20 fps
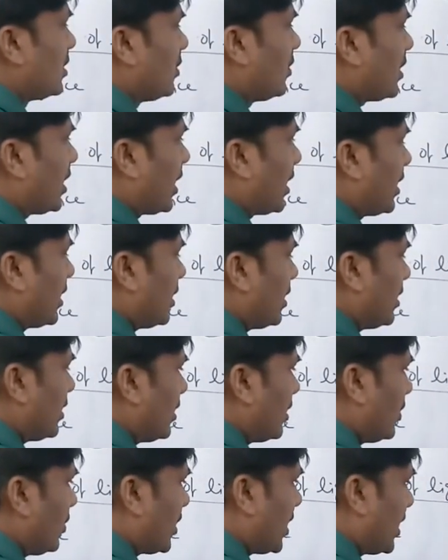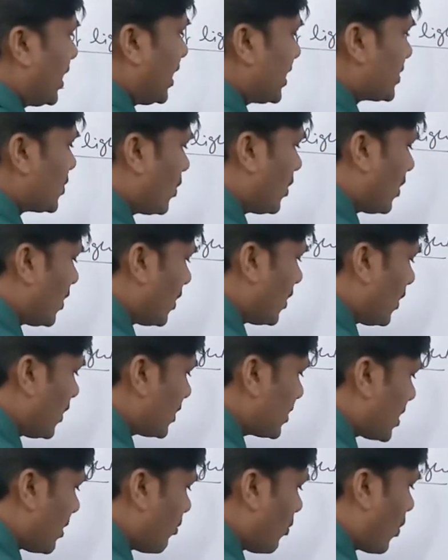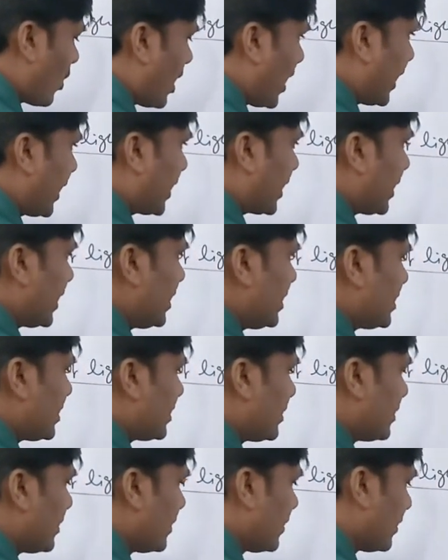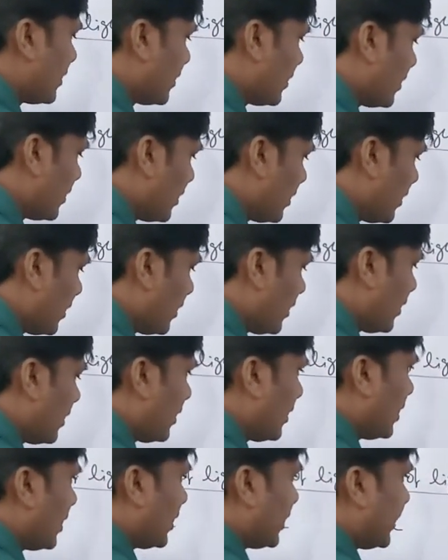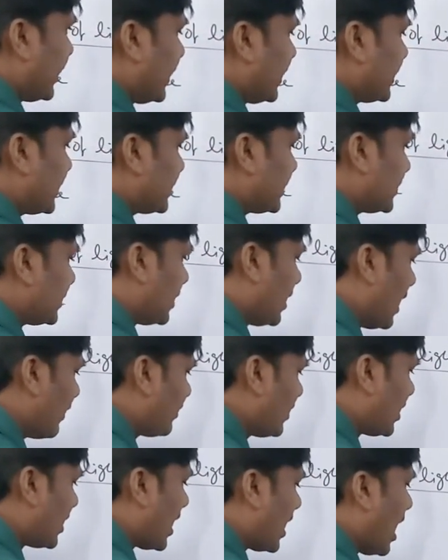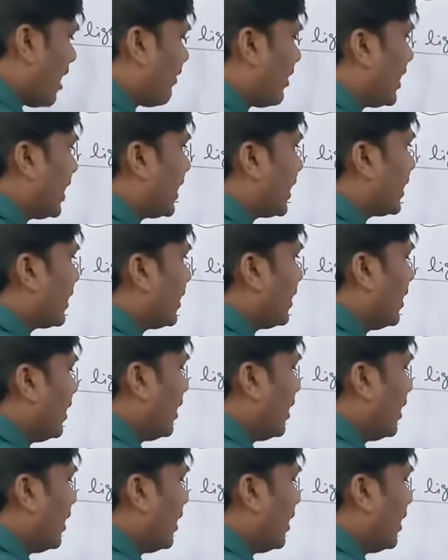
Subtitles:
okay, you can take some more light rays. Yes, after traveling